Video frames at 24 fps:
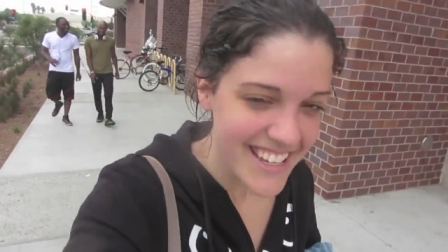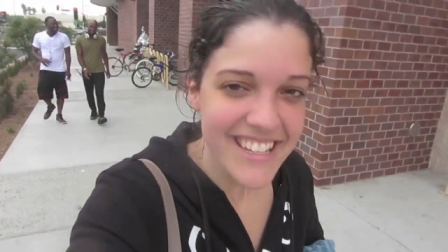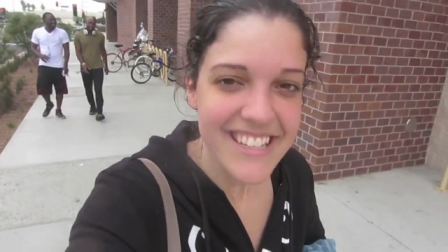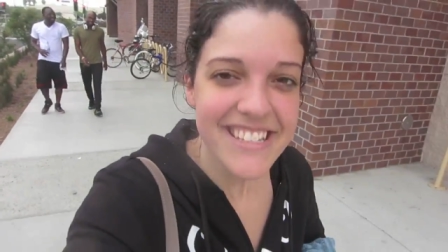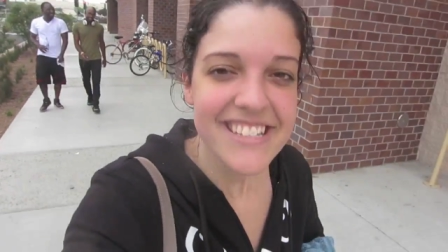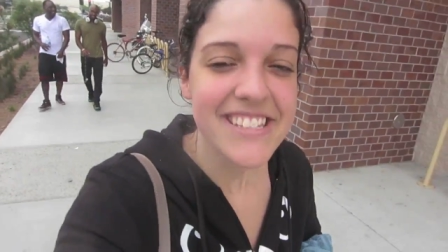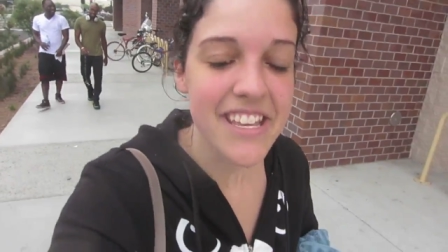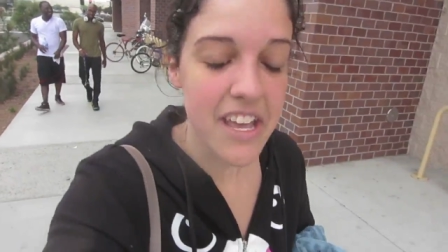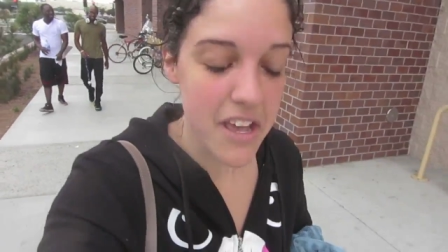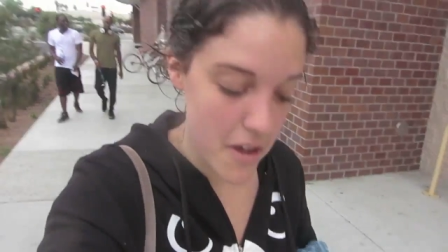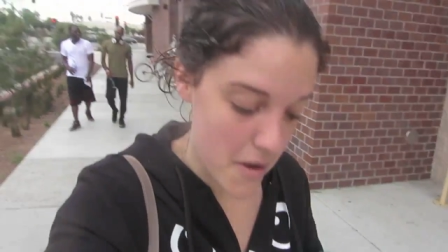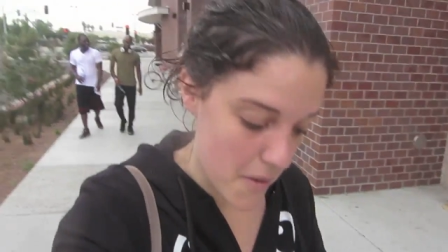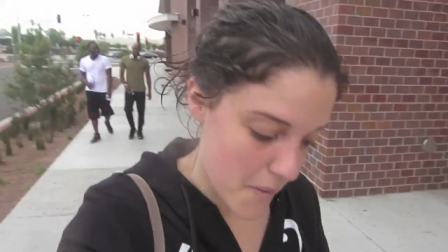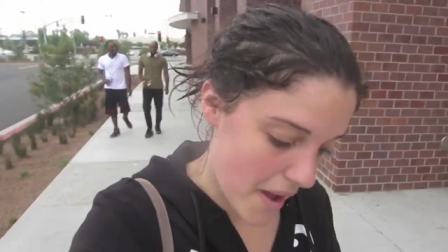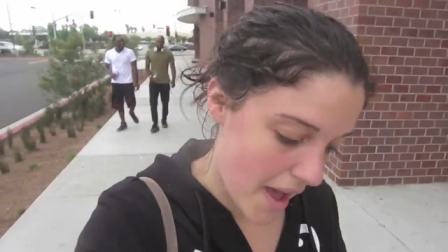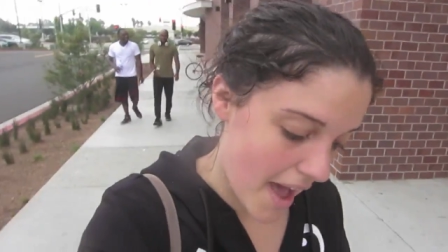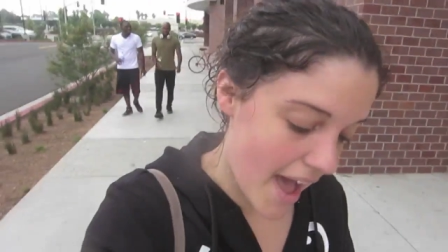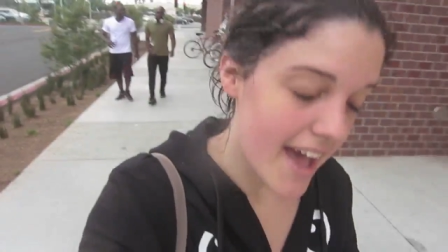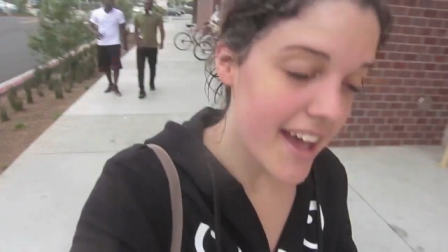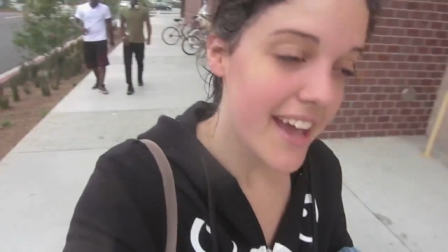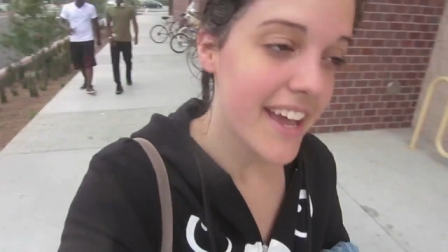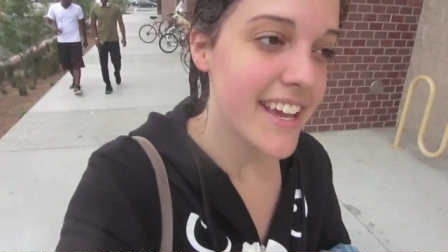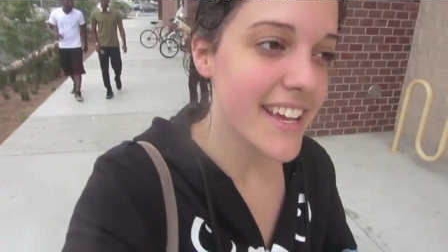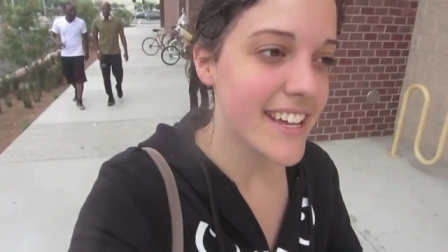so
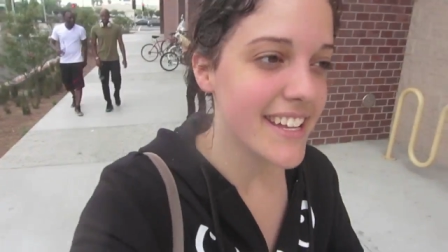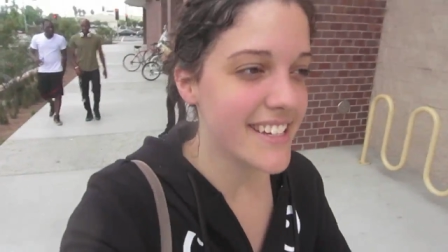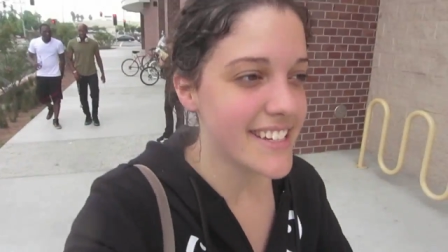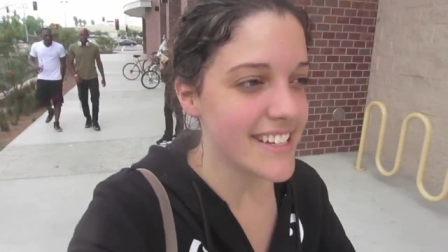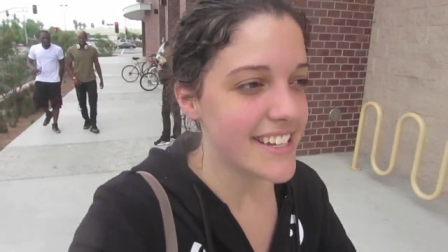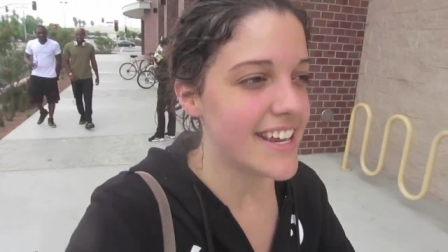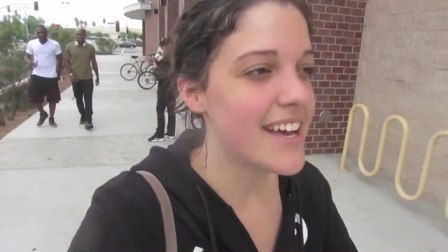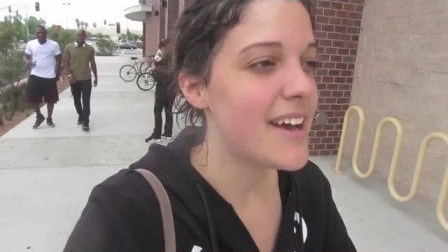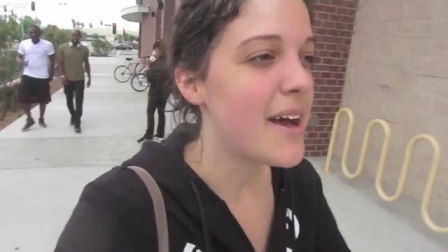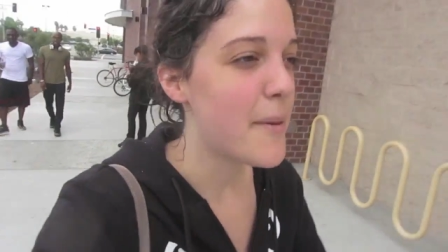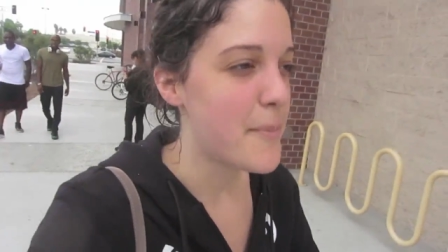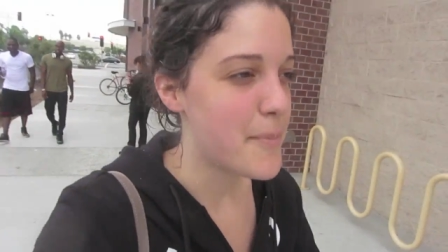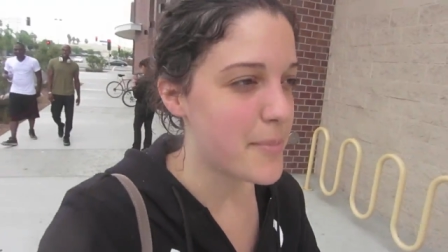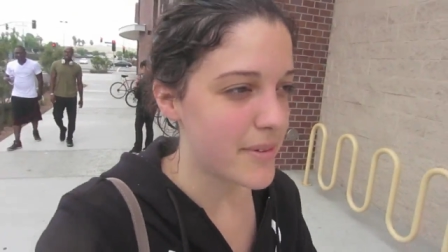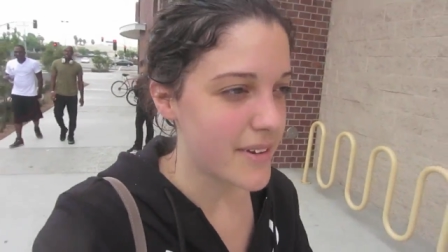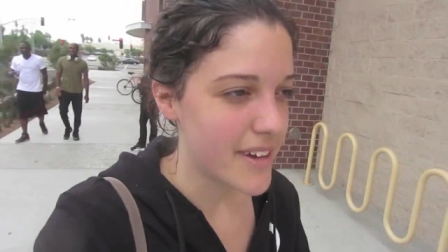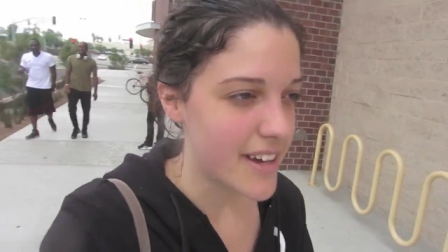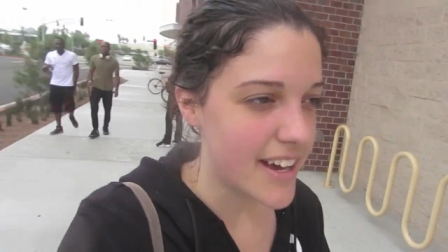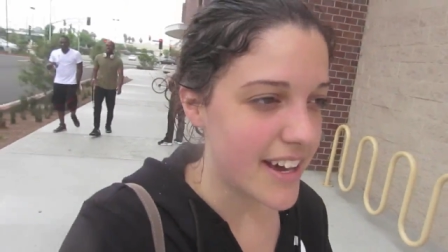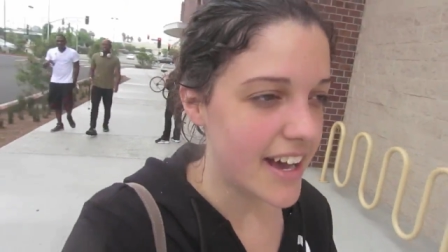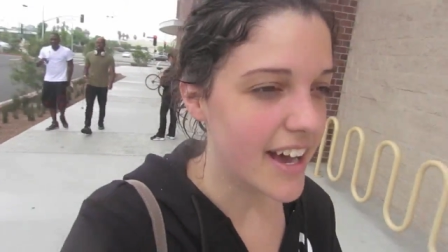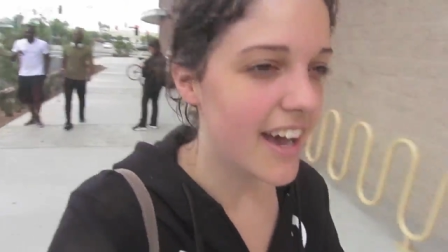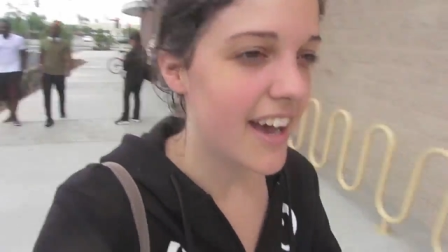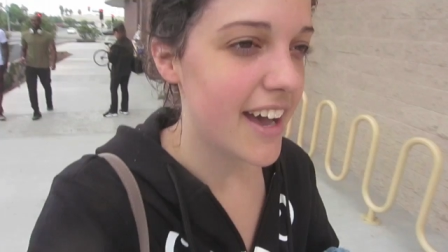I ended up
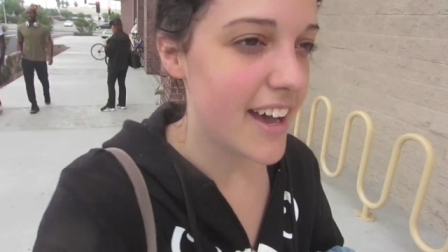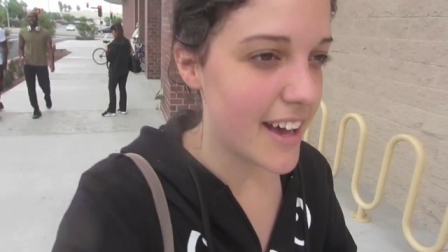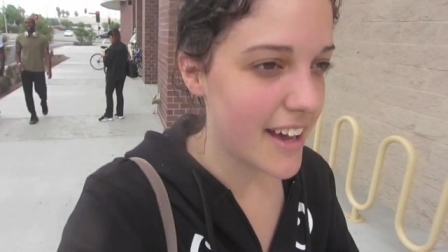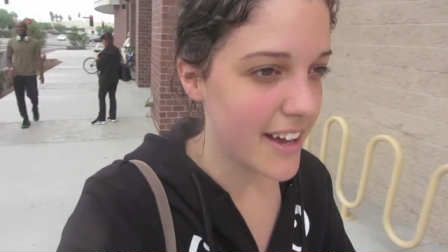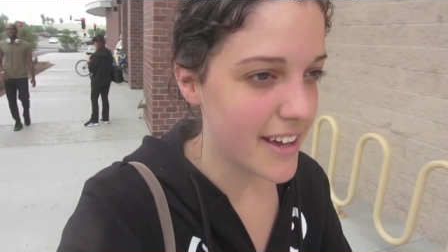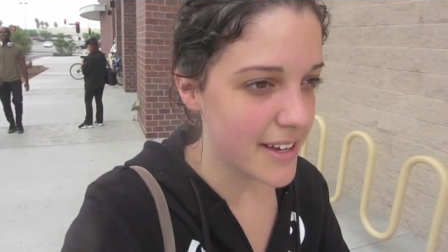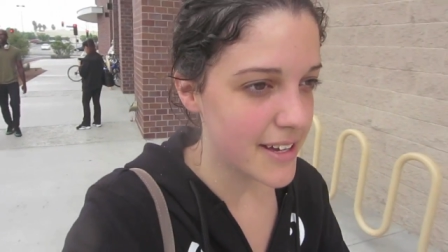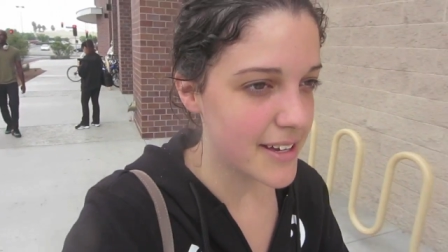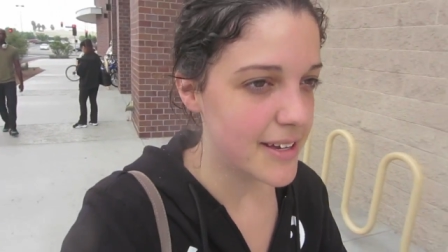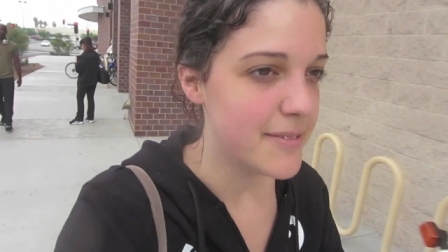uh,